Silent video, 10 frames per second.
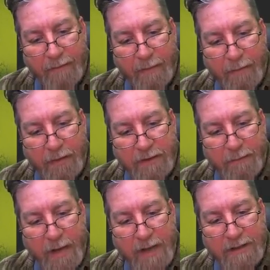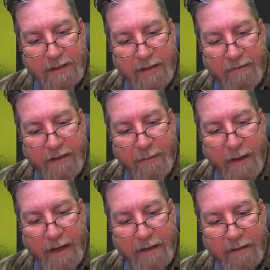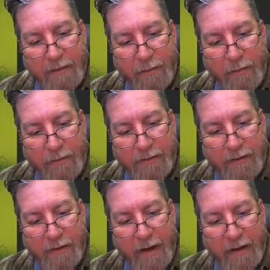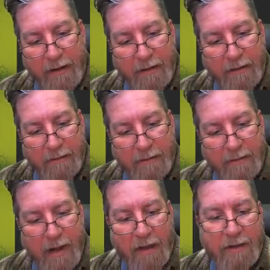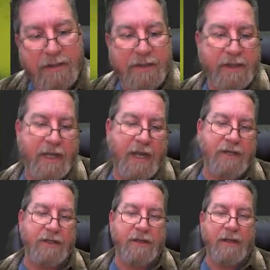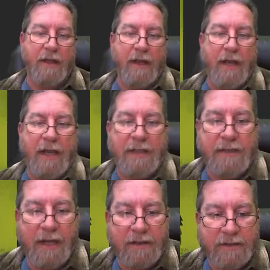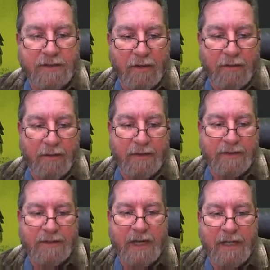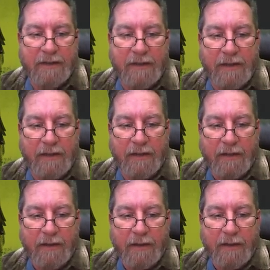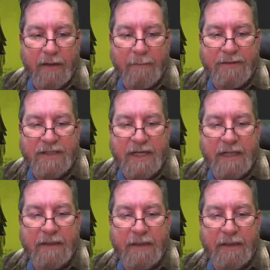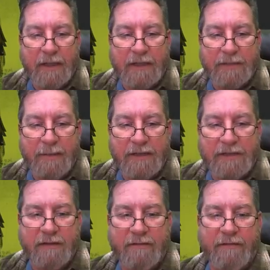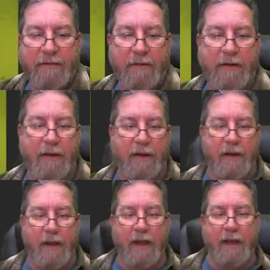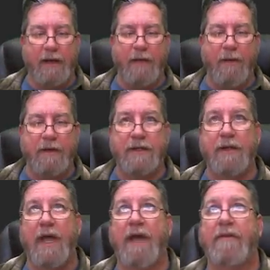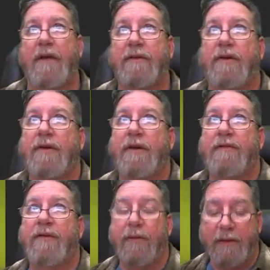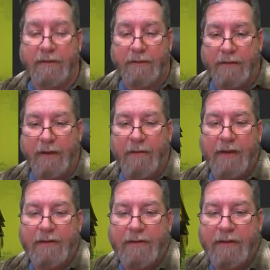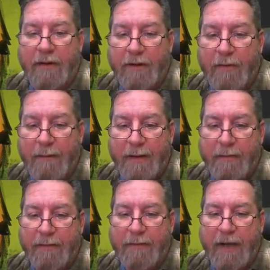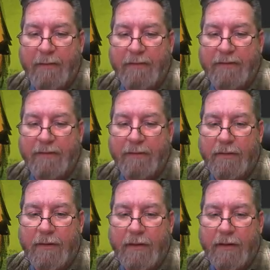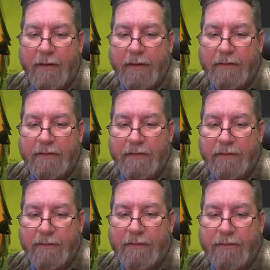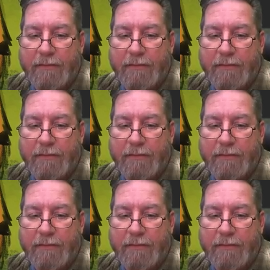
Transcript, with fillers: put some positivity back into the world. You know, college education has gotten so insanely, obscenely expensive, and I want you to have an alternative to it. I want you know I want people to be able to, to,